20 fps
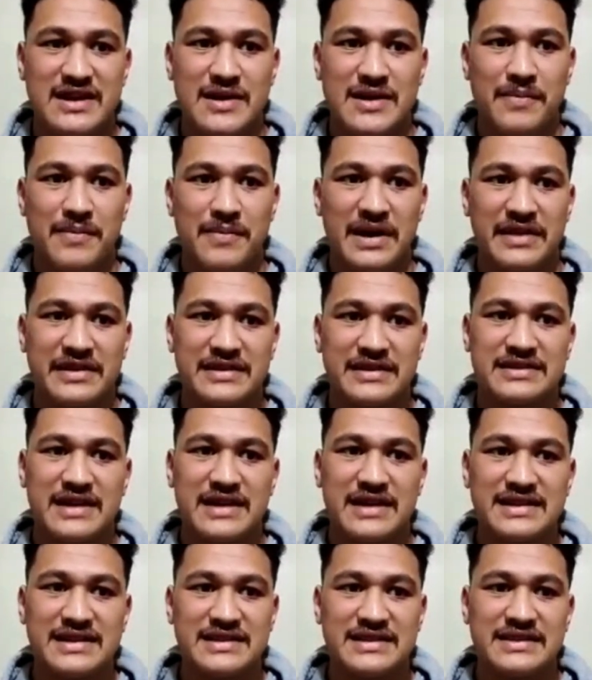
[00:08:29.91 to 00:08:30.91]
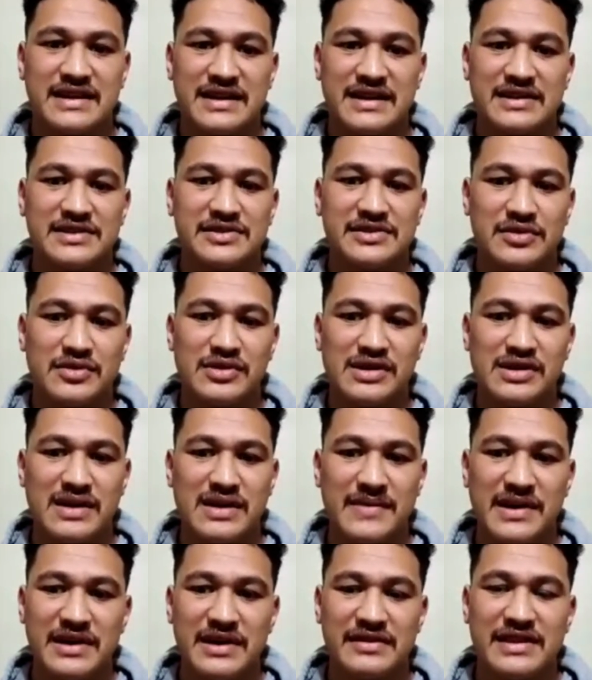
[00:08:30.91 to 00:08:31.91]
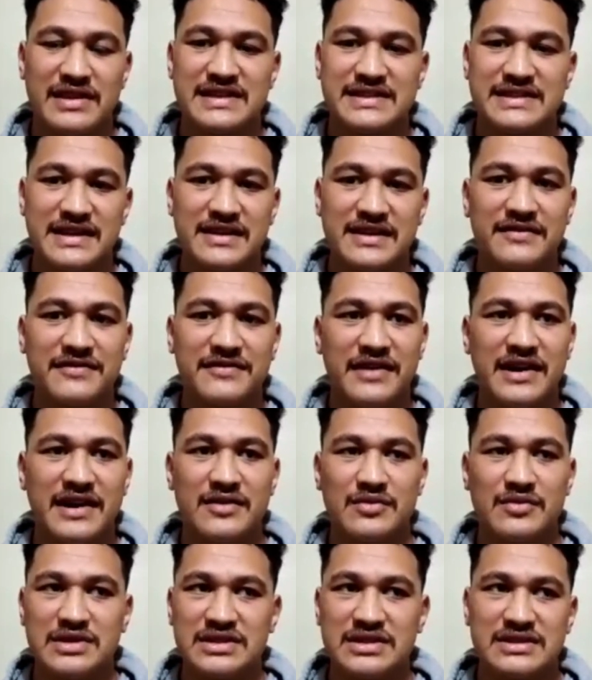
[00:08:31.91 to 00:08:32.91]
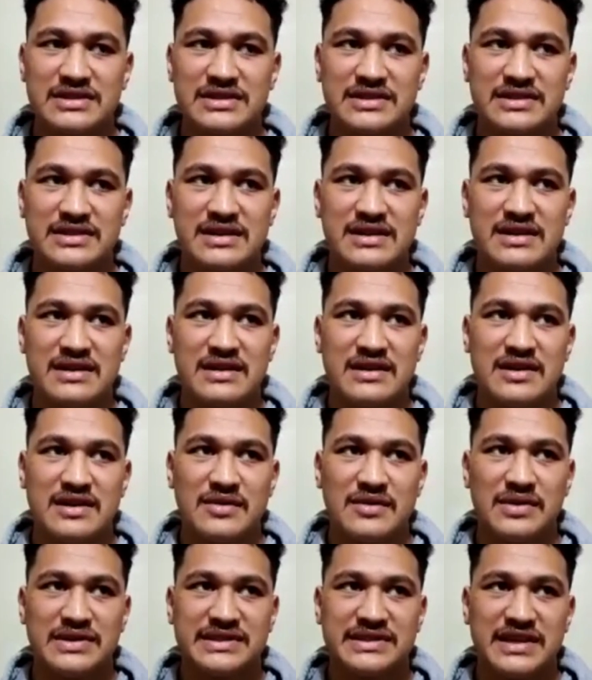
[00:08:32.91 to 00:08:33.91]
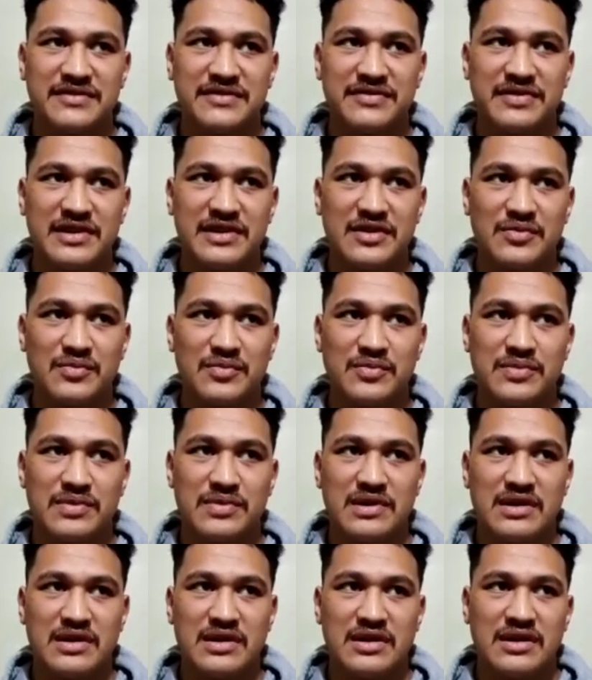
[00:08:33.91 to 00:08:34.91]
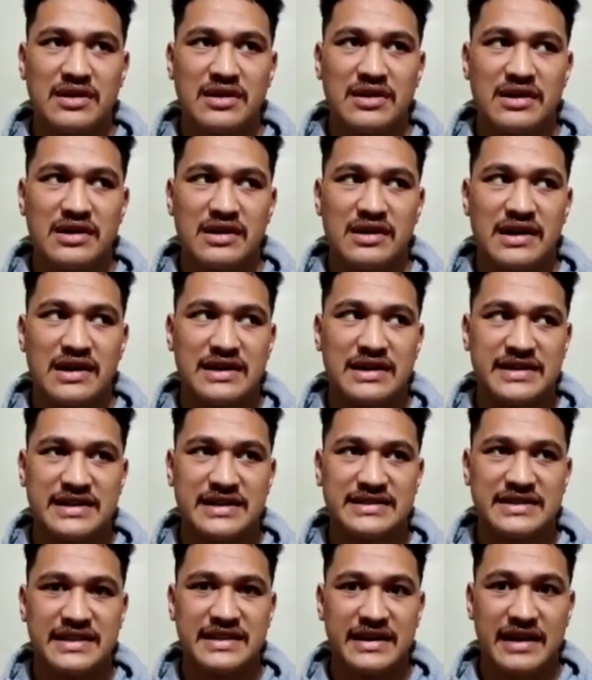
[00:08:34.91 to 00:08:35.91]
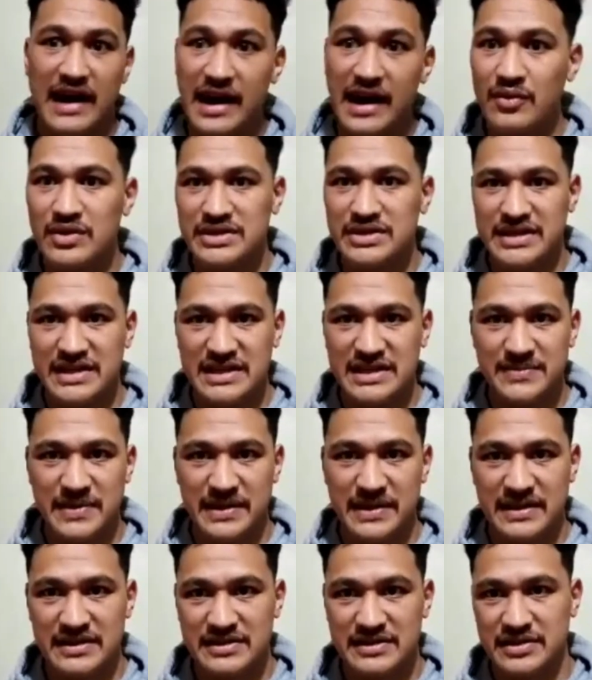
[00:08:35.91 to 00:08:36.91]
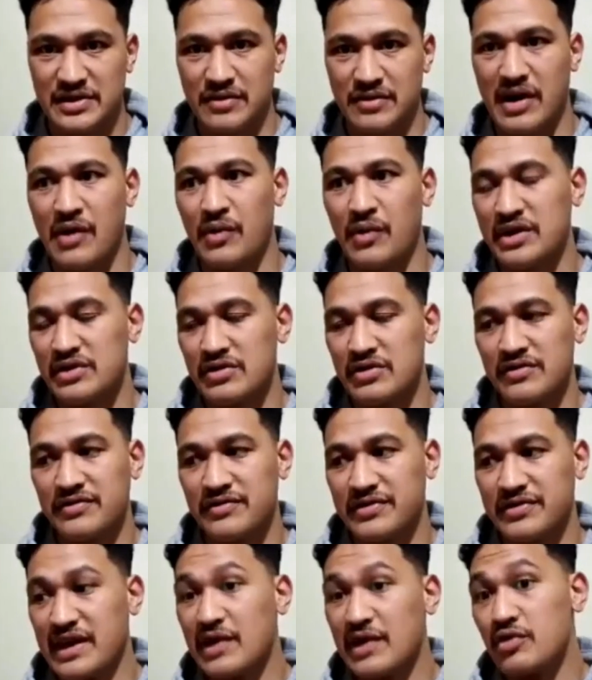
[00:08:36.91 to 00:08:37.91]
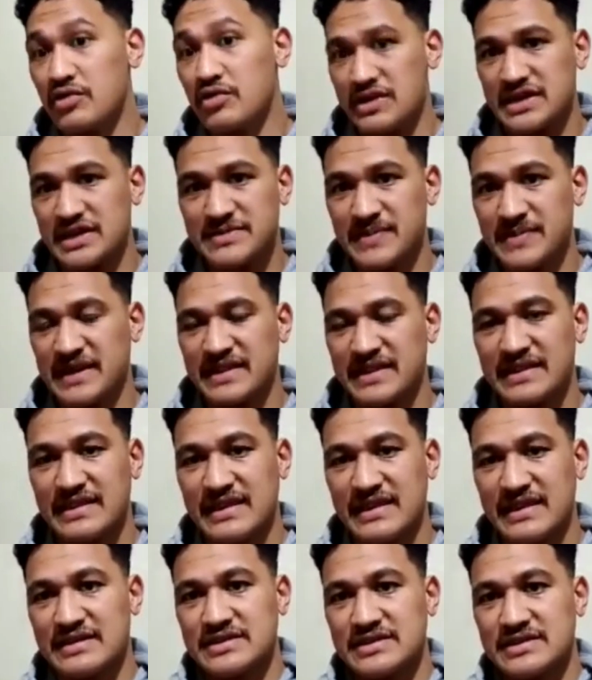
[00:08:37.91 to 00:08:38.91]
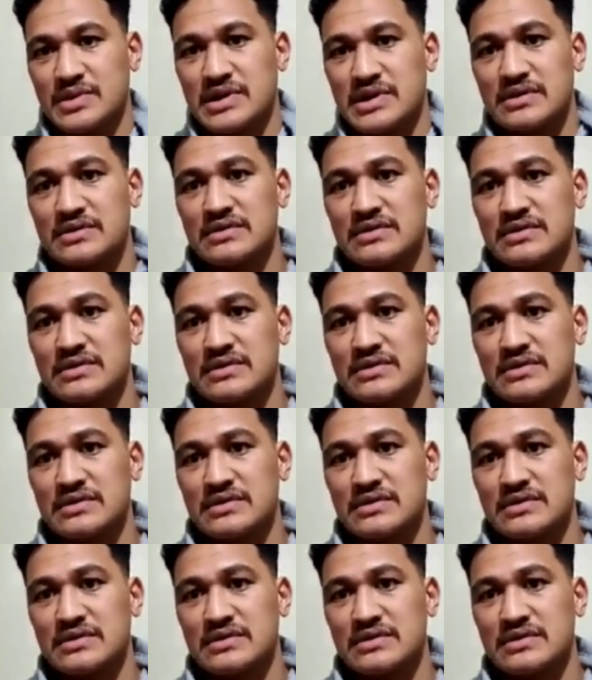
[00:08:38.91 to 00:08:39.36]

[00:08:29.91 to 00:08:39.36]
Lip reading: But the Tyson that I saw come out in the second fight was definitely a Tyson that I wasn't expecting. So I wonder if they were expecting that as well.